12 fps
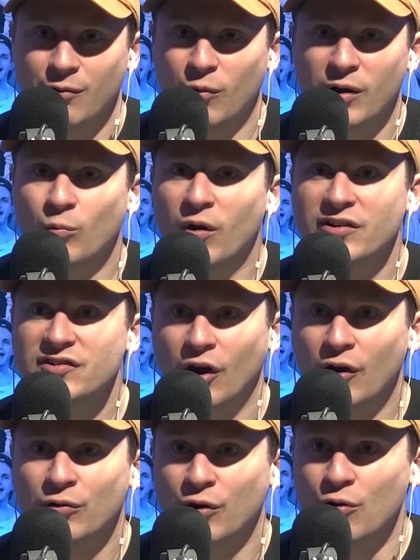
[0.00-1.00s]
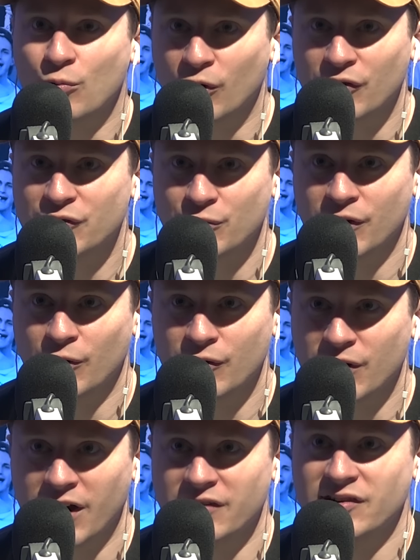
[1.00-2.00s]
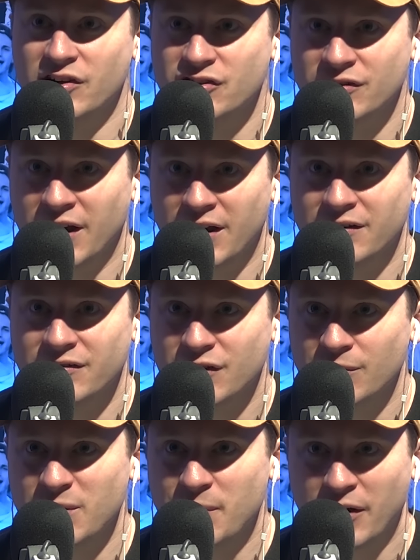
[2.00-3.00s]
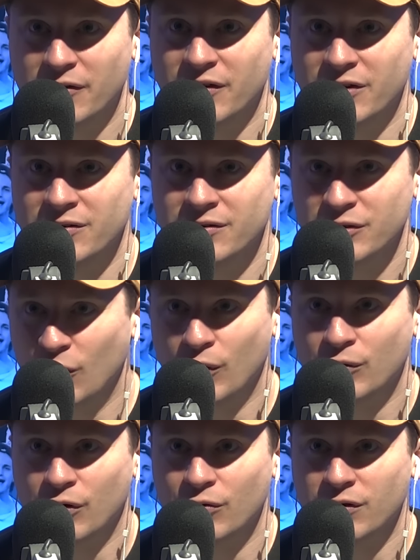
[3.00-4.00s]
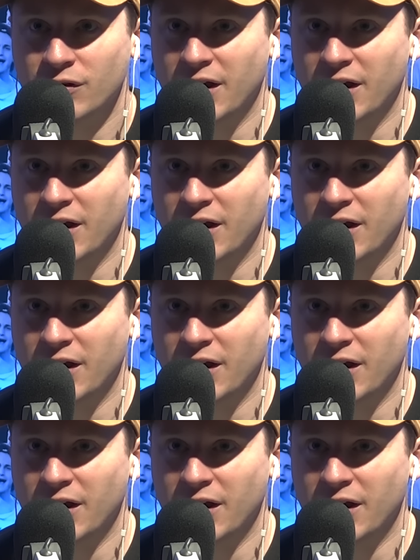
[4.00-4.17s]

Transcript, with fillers: what what is Jarnkrok worth to an organization that is going to be better than Jarnkrok?